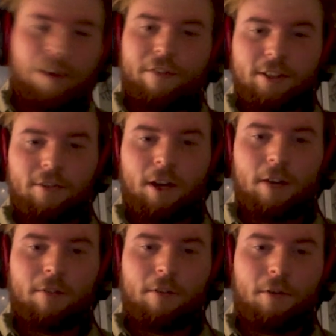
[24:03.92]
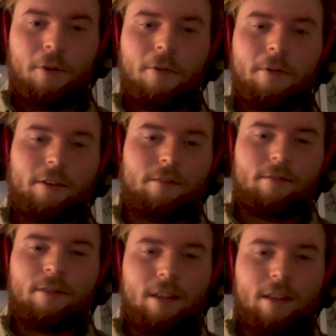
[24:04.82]
I survived the fall,
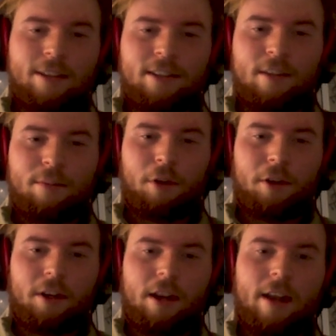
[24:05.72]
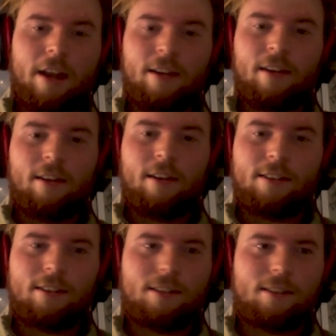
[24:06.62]
easily a broken leg, and
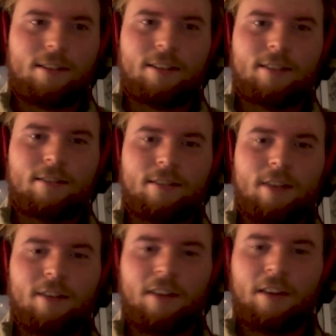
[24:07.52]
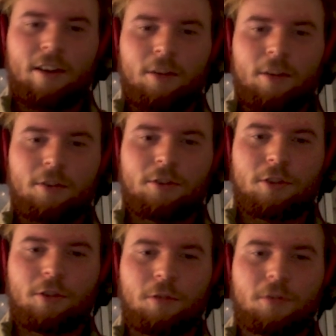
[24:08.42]
it's at least, you know, 10 kilometers to
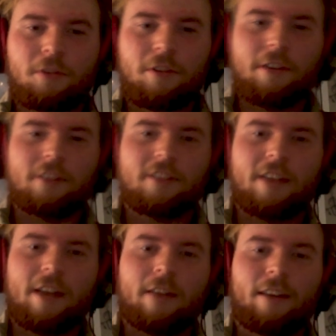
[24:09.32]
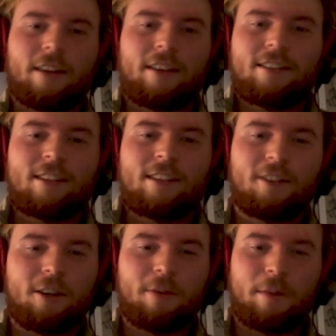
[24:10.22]
crawl to the nearest town. Like it's
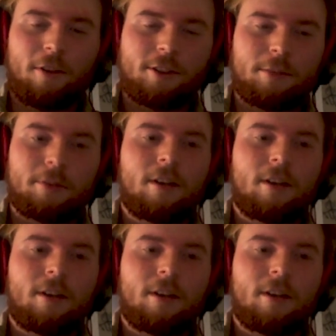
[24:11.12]
not going to be possible.